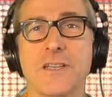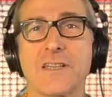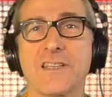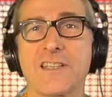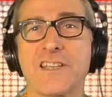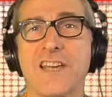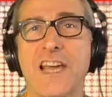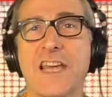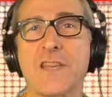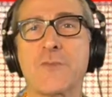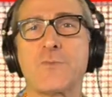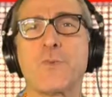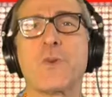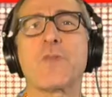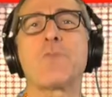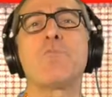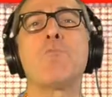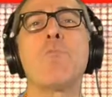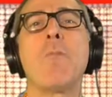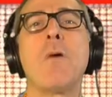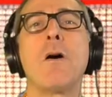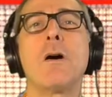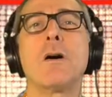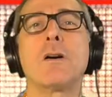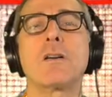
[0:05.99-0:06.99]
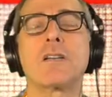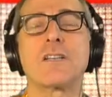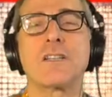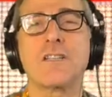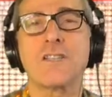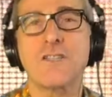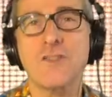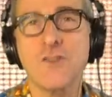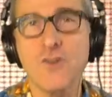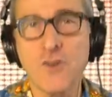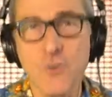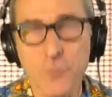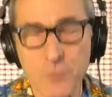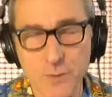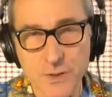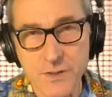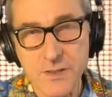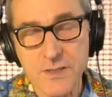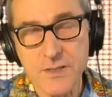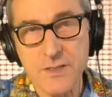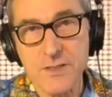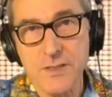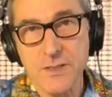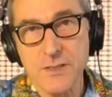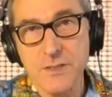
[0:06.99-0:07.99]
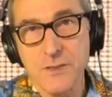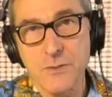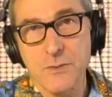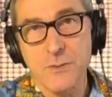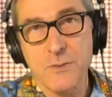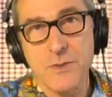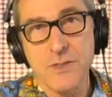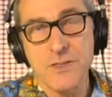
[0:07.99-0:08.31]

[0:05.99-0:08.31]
Together with Mark Thomas, who